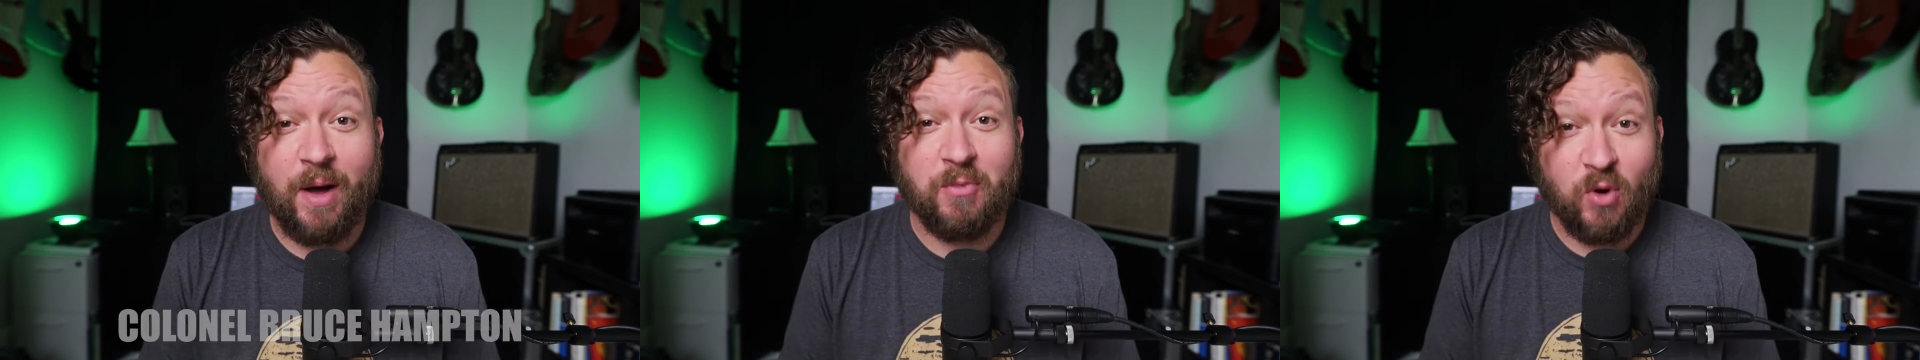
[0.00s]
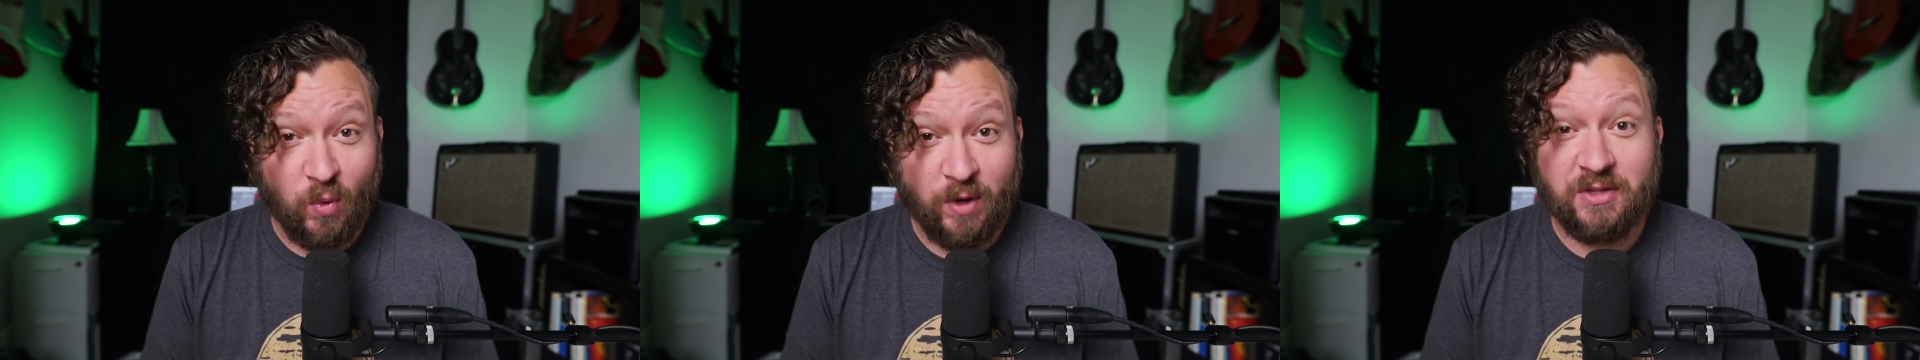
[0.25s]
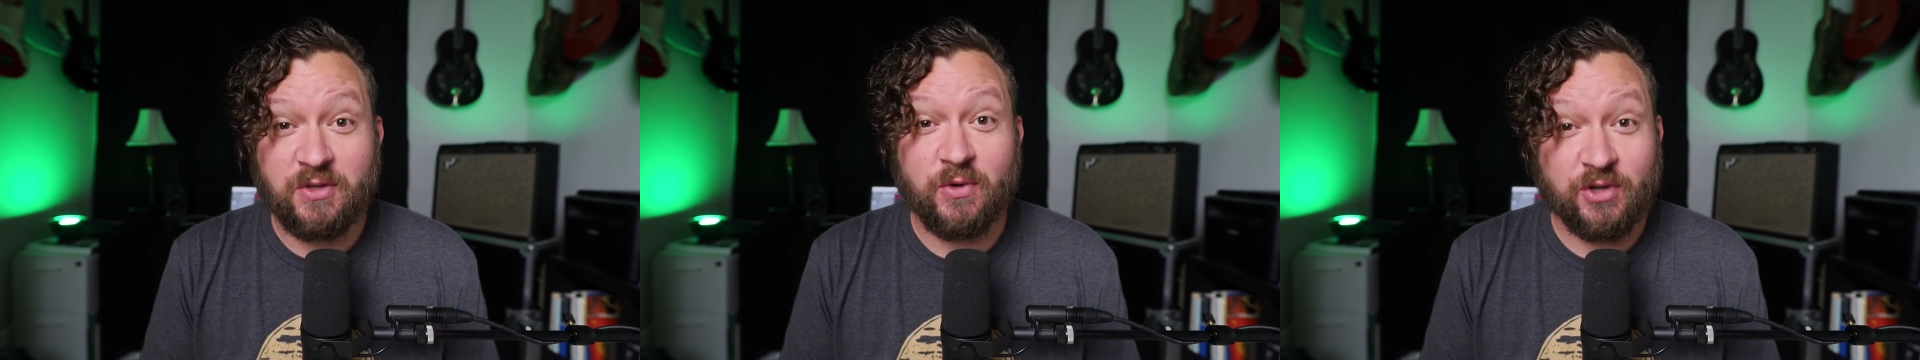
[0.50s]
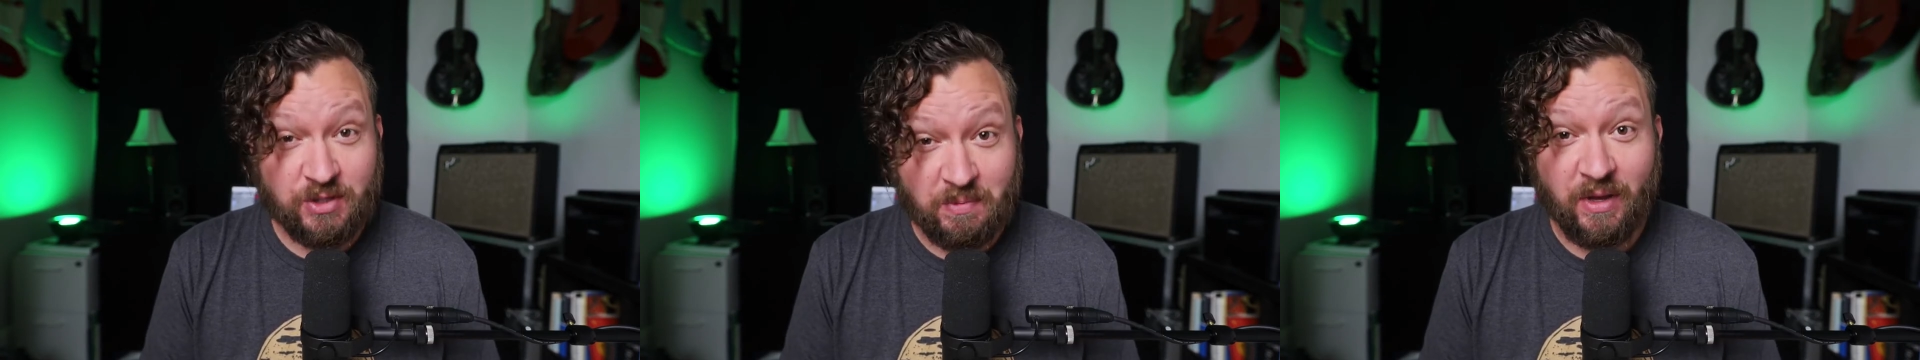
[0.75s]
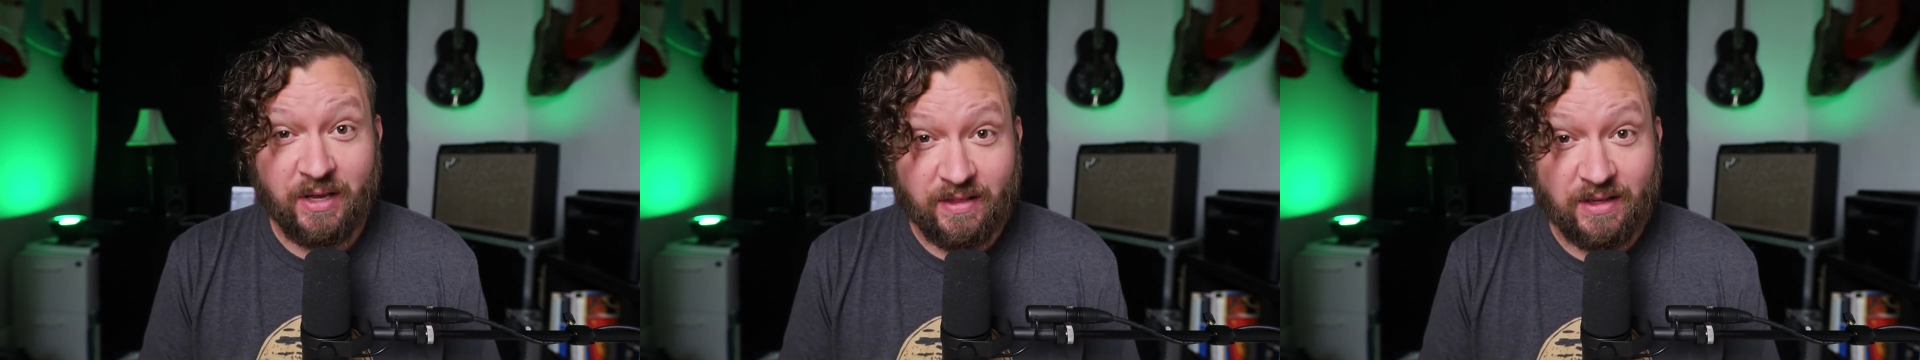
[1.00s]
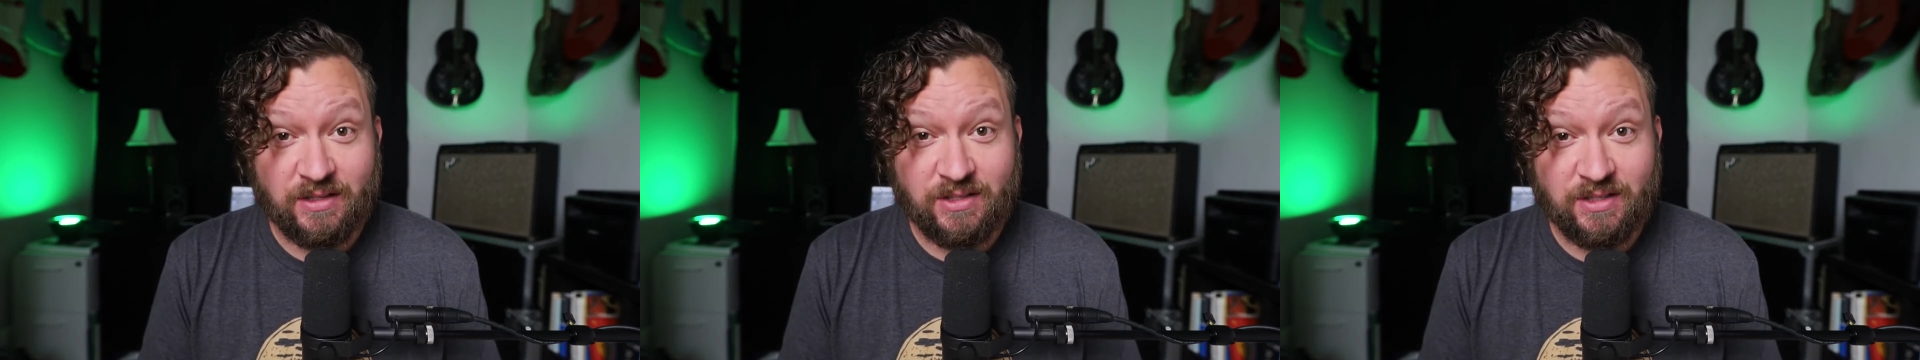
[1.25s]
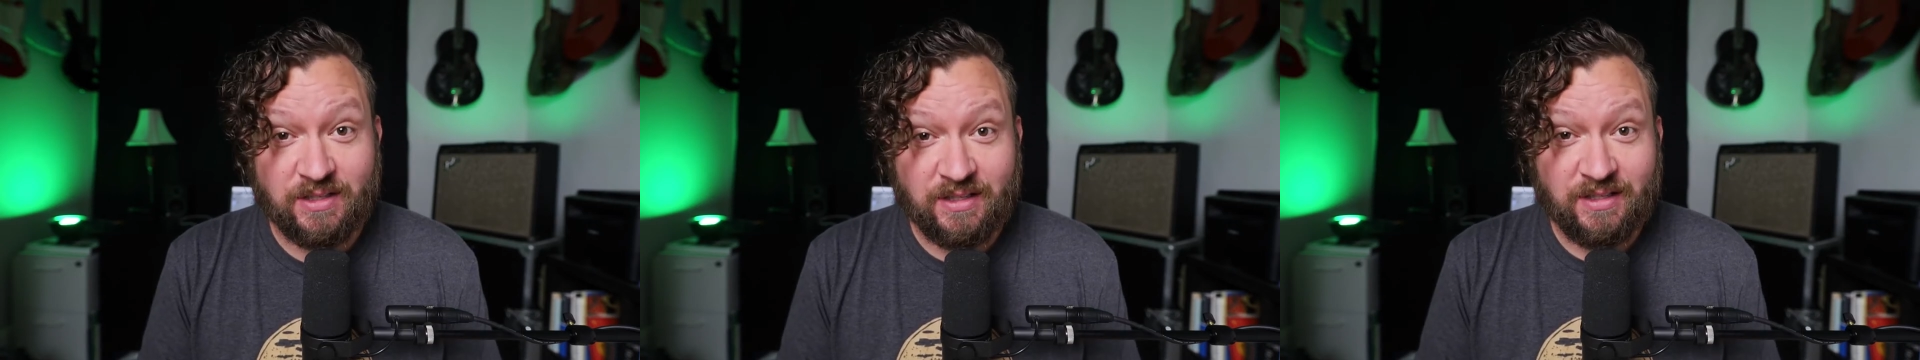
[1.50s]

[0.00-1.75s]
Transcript: I'm going to explain this.